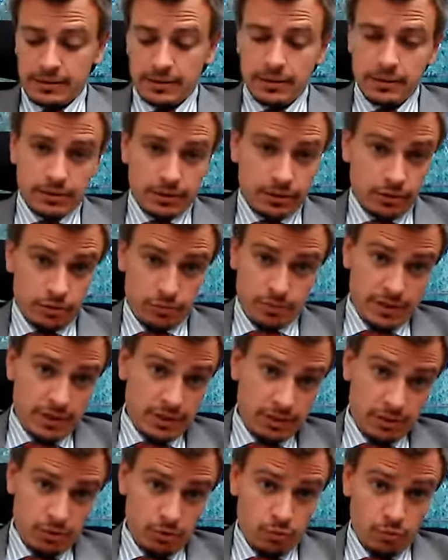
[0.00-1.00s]
The
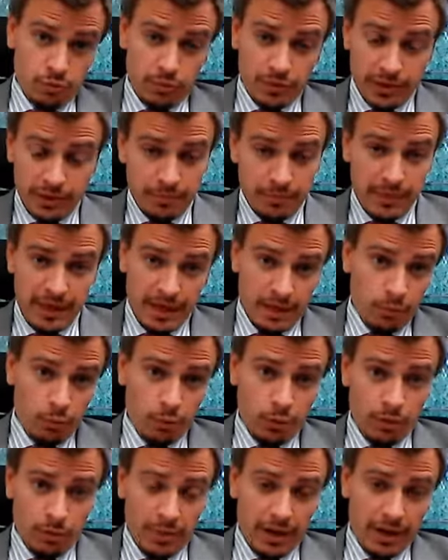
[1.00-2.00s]
European Union will make
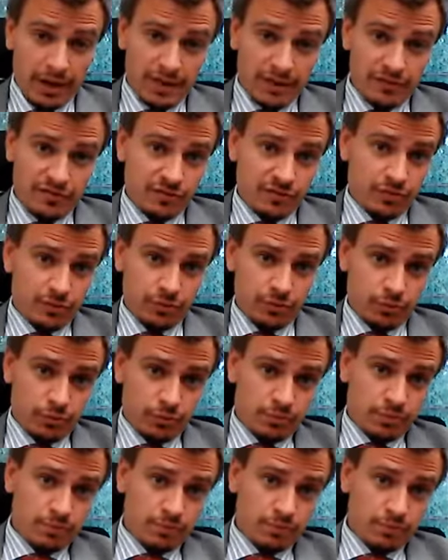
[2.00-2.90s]
more money through